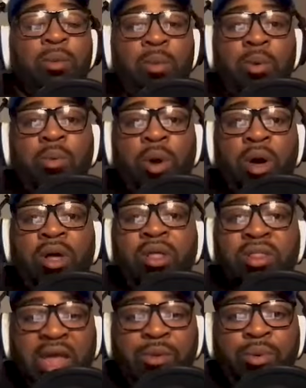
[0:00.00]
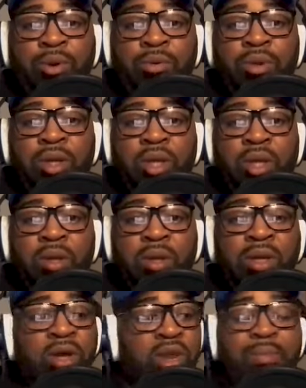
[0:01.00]
will walk that road,
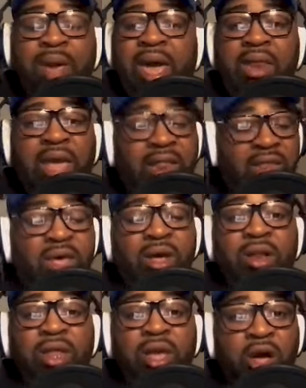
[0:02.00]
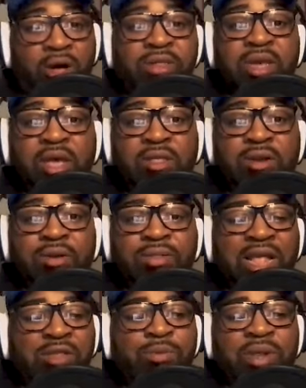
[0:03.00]
good and bad and the ugly, all together.
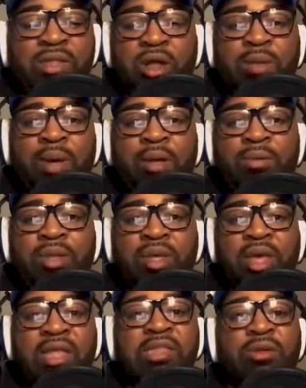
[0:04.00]
That's what it's all about. And so